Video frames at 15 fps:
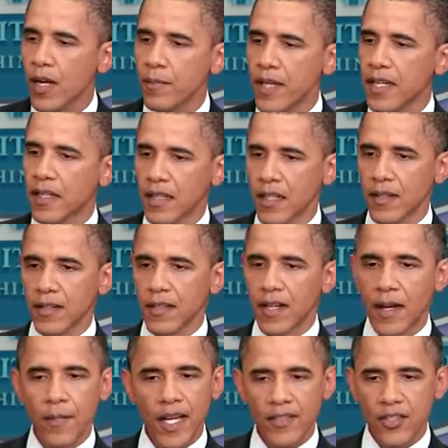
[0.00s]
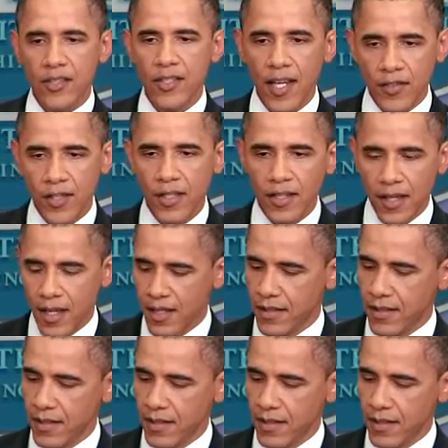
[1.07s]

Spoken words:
to be clear. I'm not suggesting that